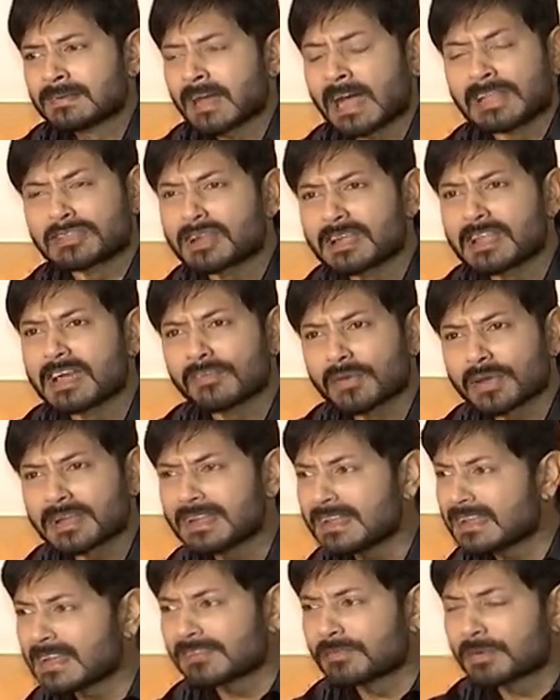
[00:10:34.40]
Under never
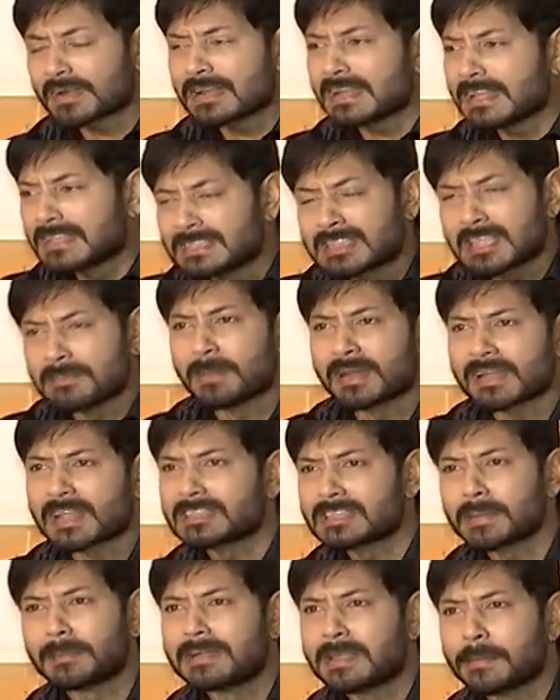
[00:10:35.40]
any ever any intimate
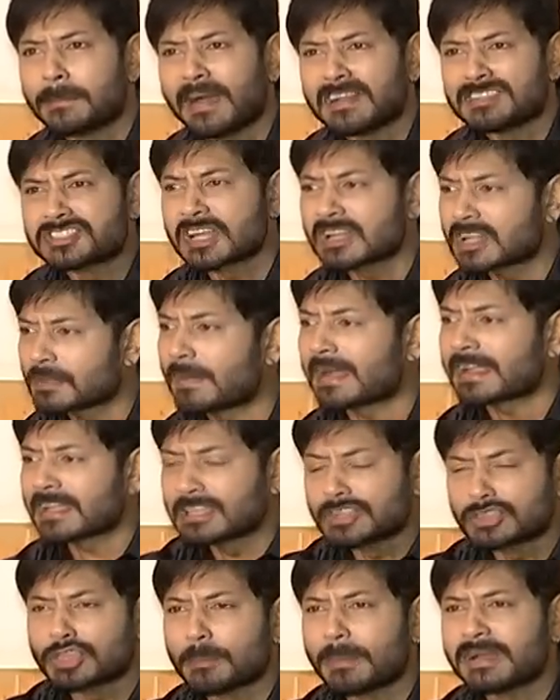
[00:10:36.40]
anthem demand shell,
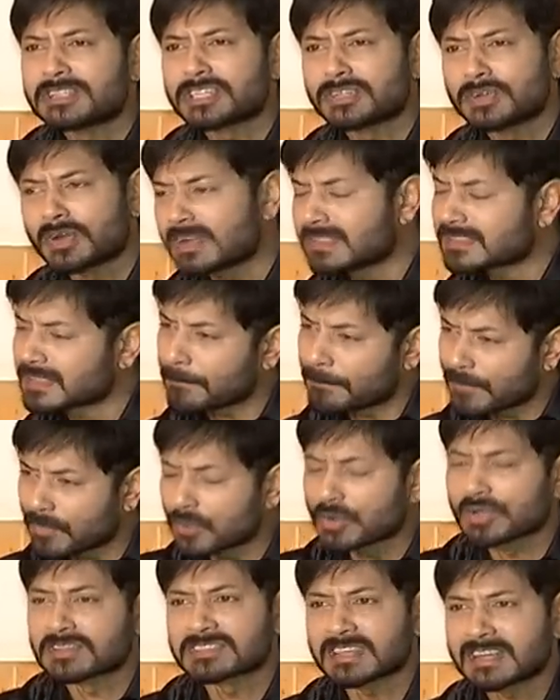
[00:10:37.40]
Maginto budget under
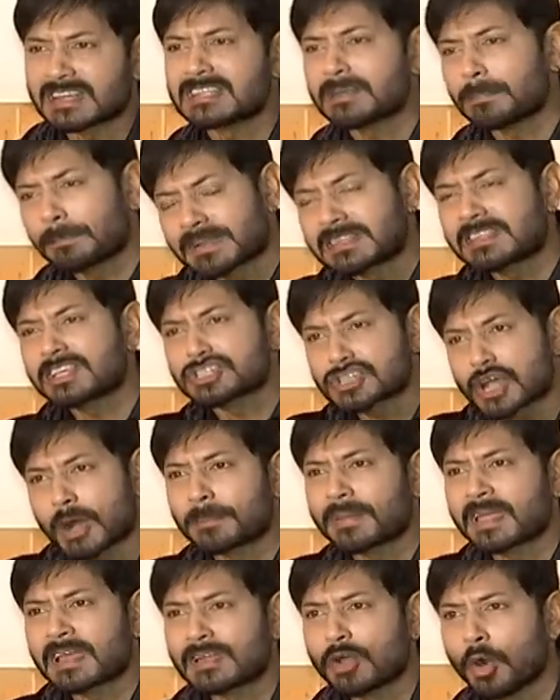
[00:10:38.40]
Tapakundosan and pretty
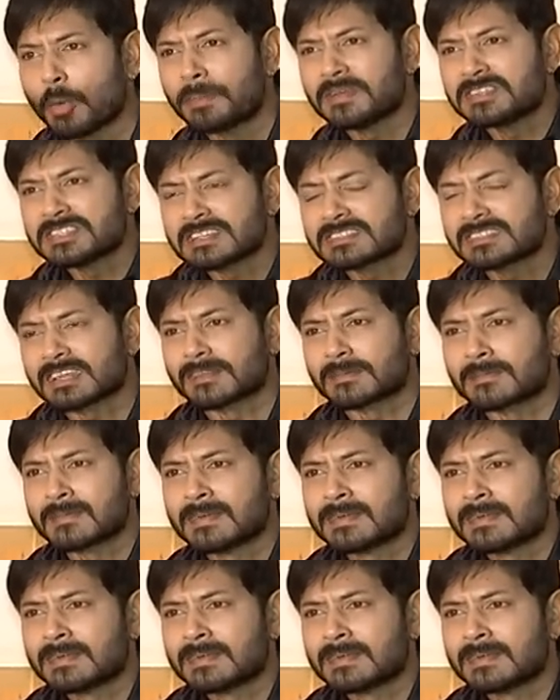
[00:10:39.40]
shop kill open Jason.